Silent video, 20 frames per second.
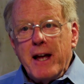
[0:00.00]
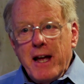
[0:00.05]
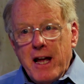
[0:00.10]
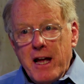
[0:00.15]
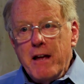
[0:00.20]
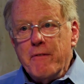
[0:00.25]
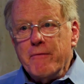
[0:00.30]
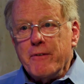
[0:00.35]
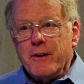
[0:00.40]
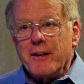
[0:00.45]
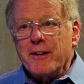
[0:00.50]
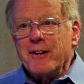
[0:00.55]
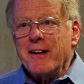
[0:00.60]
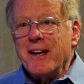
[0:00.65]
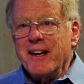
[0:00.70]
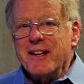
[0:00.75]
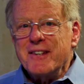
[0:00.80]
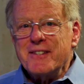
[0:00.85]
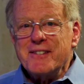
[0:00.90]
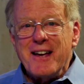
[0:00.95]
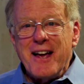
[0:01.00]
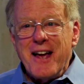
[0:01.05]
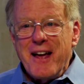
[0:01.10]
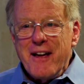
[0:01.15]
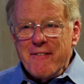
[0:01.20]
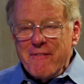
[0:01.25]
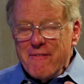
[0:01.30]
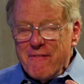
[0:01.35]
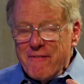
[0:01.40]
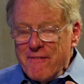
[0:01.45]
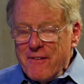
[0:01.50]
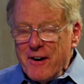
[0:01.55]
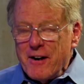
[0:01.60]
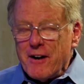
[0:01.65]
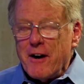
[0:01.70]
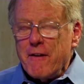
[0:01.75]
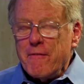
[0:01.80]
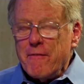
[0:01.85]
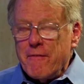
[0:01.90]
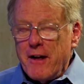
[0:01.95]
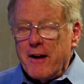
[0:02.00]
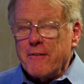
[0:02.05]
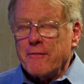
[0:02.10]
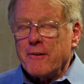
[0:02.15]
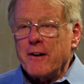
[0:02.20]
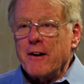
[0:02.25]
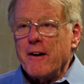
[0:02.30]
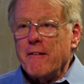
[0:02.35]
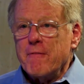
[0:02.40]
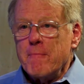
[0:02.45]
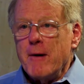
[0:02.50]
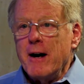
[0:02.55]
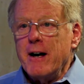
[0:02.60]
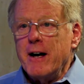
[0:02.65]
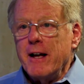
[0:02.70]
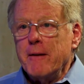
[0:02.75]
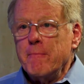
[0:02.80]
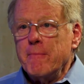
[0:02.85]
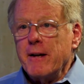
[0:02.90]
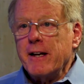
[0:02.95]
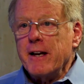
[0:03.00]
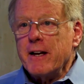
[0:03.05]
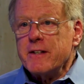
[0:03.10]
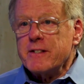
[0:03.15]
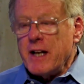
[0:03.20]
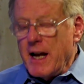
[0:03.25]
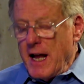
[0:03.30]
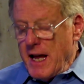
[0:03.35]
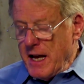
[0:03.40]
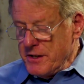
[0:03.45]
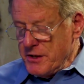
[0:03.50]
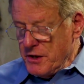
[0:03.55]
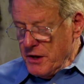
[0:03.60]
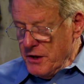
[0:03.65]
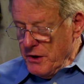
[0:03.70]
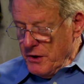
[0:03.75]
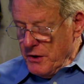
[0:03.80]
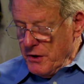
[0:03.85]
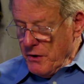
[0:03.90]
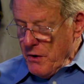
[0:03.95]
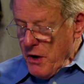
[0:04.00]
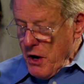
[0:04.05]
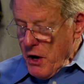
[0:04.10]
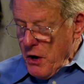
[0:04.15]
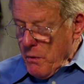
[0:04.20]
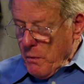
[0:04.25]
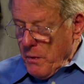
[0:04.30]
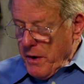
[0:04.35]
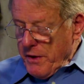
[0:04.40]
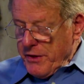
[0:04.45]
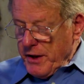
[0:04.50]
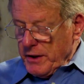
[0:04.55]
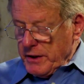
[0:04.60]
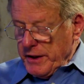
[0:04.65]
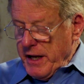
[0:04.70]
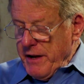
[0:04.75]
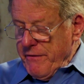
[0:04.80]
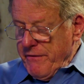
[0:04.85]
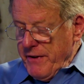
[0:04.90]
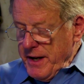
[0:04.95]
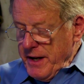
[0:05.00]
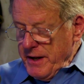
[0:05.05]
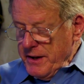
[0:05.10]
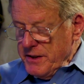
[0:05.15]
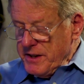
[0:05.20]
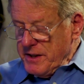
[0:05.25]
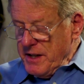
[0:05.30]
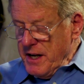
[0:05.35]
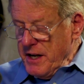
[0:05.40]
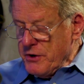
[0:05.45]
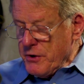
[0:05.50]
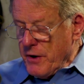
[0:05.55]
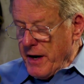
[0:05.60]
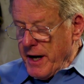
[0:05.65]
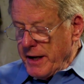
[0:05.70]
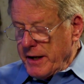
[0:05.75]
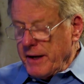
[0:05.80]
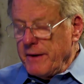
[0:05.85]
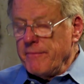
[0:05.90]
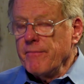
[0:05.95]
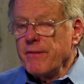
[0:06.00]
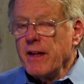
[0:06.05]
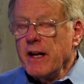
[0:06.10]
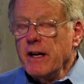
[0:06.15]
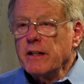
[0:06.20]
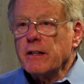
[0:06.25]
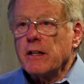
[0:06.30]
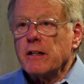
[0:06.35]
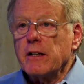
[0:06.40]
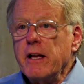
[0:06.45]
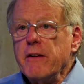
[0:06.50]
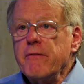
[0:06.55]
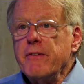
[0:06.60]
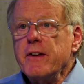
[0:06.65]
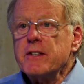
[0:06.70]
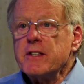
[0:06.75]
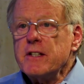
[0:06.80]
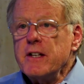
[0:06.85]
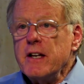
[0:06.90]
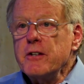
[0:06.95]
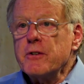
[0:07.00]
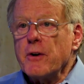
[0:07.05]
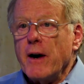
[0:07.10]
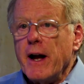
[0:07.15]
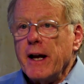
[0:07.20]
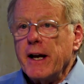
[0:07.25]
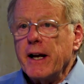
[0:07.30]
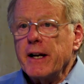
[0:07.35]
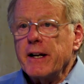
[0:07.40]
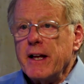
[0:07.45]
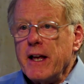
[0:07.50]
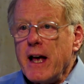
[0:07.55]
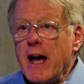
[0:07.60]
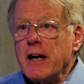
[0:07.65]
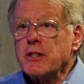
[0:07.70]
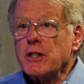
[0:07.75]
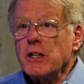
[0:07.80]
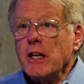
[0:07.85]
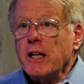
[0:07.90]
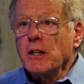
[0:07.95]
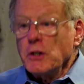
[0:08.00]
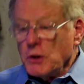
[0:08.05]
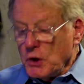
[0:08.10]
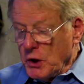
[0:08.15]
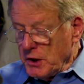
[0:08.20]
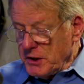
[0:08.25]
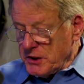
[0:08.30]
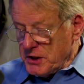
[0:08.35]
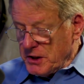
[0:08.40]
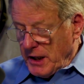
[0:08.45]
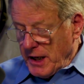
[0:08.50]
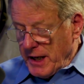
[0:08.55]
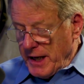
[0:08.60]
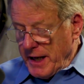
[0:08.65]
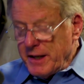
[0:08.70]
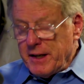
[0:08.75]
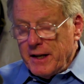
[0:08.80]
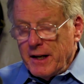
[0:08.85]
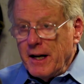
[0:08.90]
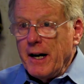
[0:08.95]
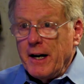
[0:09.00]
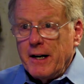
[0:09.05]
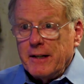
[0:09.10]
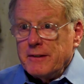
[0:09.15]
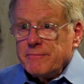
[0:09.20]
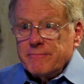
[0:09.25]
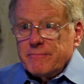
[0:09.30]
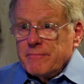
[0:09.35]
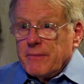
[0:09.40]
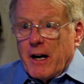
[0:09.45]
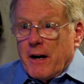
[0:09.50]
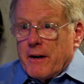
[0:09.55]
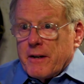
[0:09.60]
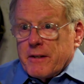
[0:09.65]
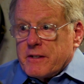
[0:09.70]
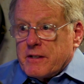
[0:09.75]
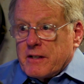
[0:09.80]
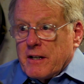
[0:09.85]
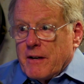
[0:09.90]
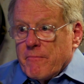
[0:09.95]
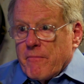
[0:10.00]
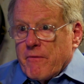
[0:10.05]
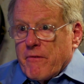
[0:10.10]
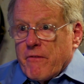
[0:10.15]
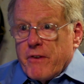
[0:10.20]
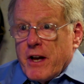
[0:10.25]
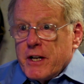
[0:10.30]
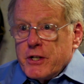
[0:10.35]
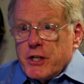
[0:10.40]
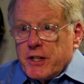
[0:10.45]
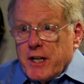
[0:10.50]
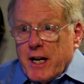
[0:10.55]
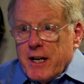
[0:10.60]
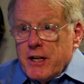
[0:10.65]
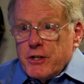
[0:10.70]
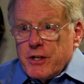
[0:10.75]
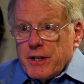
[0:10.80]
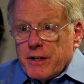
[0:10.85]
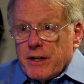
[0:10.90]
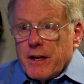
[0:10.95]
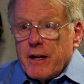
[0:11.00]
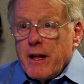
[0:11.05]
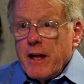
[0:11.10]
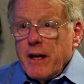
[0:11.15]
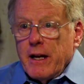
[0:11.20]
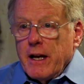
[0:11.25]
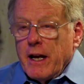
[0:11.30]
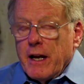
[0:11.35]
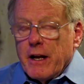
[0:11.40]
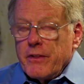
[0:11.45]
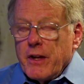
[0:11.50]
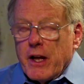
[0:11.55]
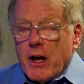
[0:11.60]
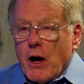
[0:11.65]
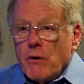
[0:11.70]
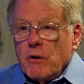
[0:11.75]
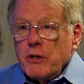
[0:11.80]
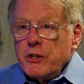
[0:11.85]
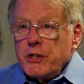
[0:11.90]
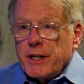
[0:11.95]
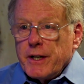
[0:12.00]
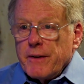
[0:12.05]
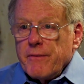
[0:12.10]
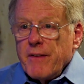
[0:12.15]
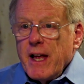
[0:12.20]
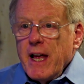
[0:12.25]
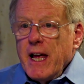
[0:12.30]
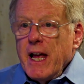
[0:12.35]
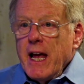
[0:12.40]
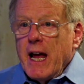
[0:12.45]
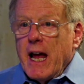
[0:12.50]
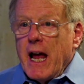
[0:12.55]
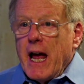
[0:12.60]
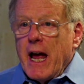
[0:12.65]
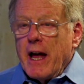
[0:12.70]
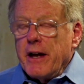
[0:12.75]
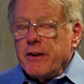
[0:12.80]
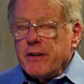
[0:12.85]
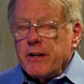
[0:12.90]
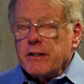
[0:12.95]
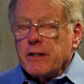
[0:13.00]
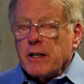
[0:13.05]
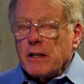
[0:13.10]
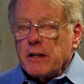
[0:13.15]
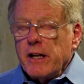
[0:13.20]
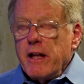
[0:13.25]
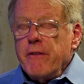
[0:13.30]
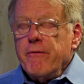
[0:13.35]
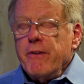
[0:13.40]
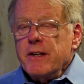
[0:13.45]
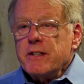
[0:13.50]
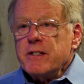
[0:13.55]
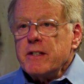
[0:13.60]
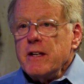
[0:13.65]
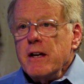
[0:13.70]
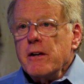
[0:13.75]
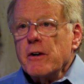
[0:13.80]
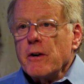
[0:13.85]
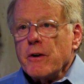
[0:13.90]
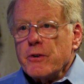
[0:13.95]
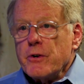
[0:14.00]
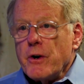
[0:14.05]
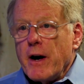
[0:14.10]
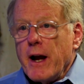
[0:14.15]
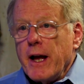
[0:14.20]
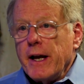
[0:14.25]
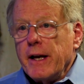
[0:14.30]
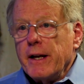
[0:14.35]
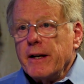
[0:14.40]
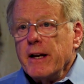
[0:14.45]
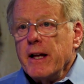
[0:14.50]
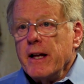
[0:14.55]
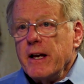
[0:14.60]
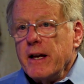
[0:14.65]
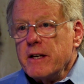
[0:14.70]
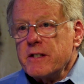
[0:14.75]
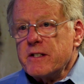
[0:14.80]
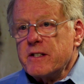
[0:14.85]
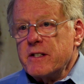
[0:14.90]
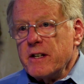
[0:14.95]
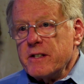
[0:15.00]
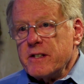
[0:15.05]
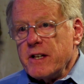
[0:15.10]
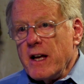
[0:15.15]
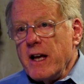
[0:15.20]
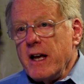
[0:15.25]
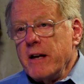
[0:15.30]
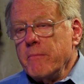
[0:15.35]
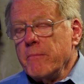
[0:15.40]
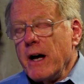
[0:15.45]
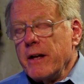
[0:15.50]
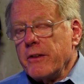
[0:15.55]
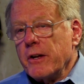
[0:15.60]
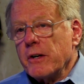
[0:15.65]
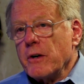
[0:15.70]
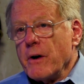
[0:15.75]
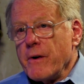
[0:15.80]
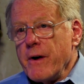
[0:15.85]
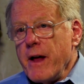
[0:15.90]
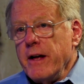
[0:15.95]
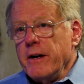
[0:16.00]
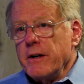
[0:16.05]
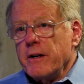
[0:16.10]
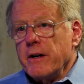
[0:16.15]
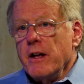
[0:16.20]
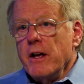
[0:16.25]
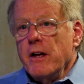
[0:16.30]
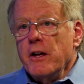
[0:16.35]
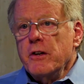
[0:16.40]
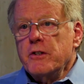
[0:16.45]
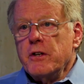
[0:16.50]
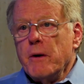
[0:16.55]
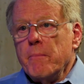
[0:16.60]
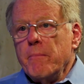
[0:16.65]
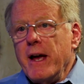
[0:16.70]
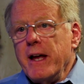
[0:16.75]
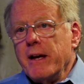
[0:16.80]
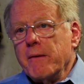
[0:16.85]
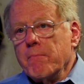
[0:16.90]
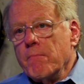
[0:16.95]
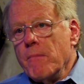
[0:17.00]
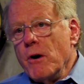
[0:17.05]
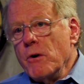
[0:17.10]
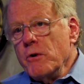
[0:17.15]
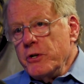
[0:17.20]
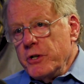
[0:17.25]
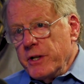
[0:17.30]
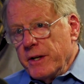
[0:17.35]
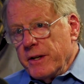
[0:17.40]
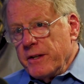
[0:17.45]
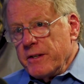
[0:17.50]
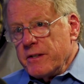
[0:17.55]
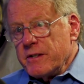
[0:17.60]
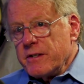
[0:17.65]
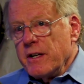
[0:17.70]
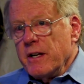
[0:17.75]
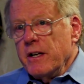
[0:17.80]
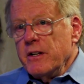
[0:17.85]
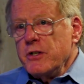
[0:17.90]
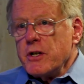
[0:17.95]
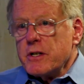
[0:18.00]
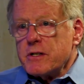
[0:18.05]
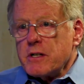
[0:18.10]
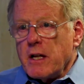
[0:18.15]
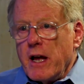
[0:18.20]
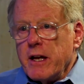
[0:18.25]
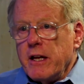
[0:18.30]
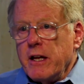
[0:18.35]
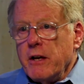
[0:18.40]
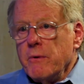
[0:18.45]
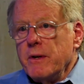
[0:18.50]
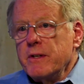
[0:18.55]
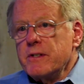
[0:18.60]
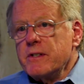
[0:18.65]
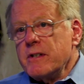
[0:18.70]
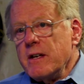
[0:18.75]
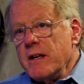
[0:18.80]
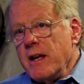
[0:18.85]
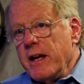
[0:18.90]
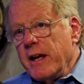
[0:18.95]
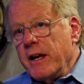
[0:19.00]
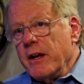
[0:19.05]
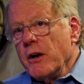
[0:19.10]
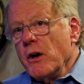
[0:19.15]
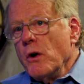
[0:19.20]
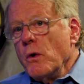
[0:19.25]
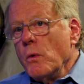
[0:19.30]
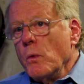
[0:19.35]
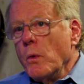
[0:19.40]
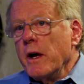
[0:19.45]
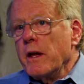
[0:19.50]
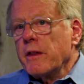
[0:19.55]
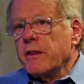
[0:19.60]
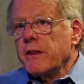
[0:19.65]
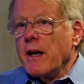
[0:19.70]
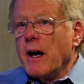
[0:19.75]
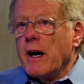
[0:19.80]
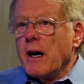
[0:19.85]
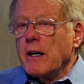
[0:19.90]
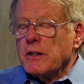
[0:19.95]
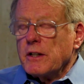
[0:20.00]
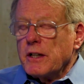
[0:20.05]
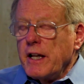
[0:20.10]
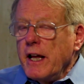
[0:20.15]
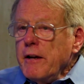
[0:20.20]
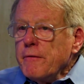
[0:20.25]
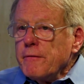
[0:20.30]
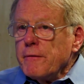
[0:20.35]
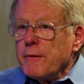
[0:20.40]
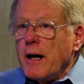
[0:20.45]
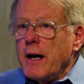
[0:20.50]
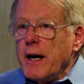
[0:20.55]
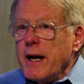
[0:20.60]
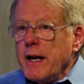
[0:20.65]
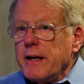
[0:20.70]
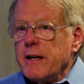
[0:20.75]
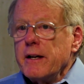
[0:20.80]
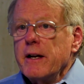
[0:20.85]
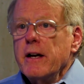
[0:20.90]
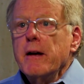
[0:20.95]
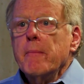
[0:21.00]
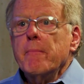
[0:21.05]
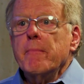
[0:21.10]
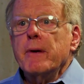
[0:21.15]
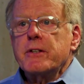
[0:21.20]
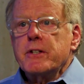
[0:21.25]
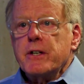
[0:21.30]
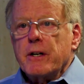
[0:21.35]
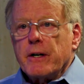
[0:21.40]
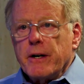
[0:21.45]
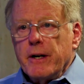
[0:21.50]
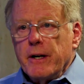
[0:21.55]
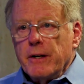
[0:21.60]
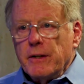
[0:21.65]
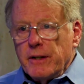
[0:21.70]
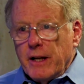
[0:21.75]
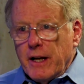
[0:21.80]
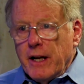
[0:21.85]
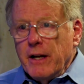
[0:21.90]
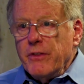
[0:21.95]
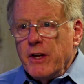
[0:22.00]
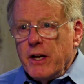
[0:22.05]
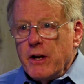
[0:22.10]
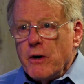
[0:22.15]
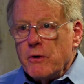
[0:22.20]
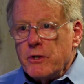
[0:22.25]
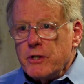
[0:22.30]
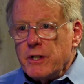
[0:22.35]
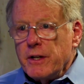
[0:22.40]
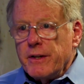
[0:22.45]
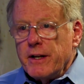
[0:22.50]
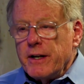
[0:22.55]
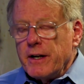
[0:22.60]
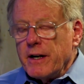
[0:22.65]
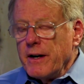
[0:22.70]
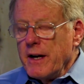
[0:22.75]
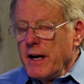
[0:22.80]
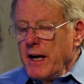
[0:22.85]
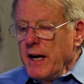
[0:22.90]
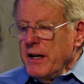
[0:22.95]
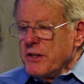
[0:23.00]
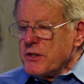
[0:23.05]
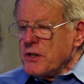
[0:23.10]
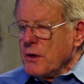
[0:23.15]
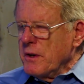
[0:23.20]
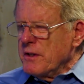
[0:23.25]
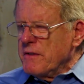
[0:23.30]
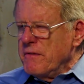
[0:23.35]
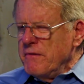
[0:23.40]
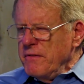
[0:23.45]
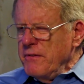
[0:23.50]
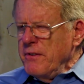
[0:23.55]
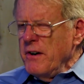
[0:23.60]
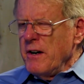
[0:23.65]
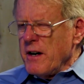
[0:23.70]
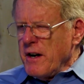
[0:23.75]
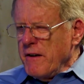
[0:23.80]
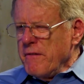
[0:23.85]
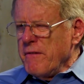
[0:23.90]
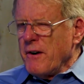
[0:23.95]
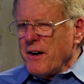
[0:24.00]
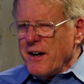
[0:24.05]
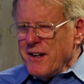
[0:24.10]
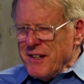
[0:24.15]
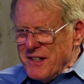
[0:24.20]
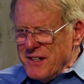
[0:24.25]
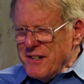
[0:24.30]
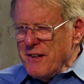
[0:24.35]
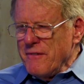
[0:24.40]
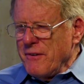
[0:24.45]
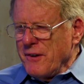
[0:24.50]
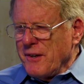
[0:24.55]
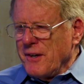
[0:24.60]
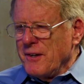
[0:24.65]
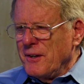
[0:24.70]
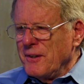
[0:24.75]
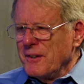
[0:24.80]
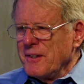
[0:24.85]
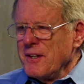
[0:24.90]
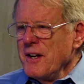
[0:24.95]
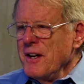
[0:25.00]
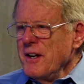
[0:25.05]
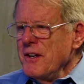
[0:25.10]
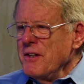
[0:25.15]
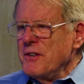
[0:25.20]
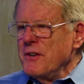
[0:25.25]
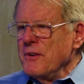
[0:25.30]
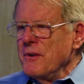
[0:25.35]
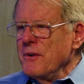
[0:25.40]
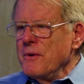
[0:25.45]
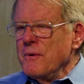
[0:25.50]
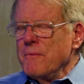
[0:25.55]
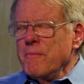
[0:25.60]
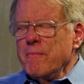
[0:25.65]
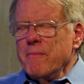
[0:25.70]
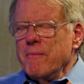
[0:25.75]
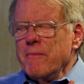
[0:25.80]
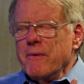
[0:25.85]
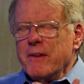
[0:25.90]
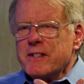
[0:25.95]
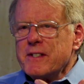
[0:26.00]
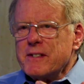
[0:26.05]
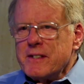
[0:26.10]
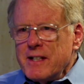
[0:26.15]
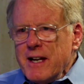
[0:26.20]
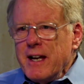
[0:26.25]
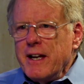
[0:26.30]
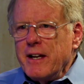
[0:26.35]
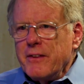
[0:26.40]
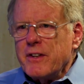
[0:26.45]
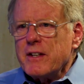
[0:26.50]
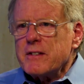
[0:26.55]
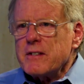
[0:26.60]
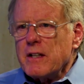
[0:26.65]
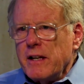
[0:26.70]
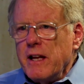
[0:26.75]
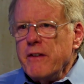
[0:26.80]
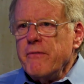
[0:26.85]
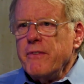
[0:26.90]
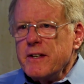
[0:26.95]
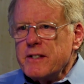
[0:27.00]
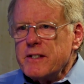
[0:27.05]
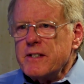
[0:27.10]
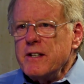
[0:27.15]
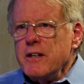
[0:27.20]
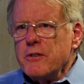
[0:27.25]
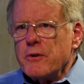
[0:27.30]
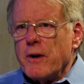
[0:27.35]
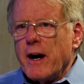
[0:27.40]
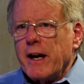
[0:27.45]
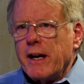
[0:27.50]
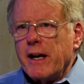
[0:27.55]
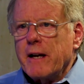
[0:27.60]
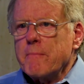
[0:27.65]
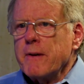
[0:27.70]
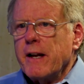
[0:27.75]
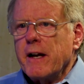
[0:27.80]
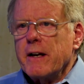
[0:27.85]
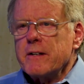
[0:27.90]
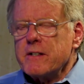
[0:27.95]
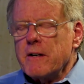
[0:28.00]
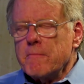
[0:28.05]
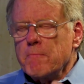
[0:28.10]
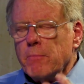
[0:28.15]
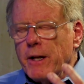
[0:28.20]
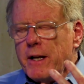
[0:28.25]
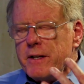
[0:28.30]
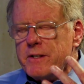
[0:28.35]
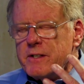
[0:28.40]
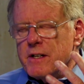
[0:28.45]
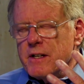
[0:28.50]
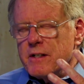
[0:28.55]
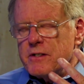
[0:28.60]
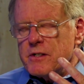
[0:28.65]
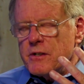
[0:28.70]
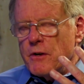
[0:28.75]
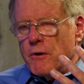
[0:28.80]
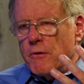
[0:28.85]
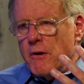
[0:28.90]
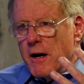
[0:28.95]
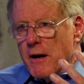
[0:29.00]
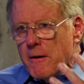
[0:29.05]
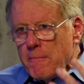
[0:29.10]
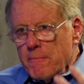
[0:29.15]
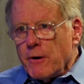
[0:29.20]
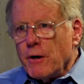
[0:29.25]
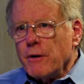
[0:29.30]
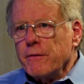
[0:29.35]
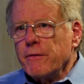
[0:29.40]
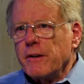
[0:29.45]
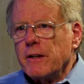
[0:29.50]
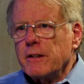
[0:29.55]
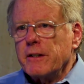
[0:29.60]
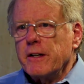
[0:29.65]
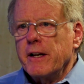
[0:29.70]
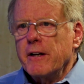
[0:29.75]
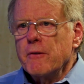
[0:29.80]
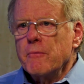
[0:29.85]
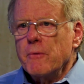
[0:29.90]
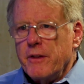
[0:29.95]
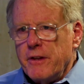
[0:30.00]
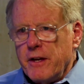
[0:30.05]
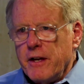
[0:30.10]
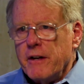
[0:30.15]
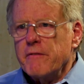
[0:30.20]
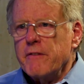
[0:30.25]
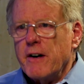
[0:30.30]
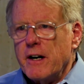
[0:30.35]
behavior is a very favorite of mine because it has to do with the leafy sea dragon. The leafy sea dragon it actually looks like uh, uh, some vegetation mm-hmm. in hmm. the ocean. Mm-hmm. And the leafy sea dragon is designed by the creator to make motions just like you would see with uh, leaf like mm-hmm. material in the ocean there. So it's very, very difficult to see this leafy sea dragon because it blends in so perfectly with the mm-hmm.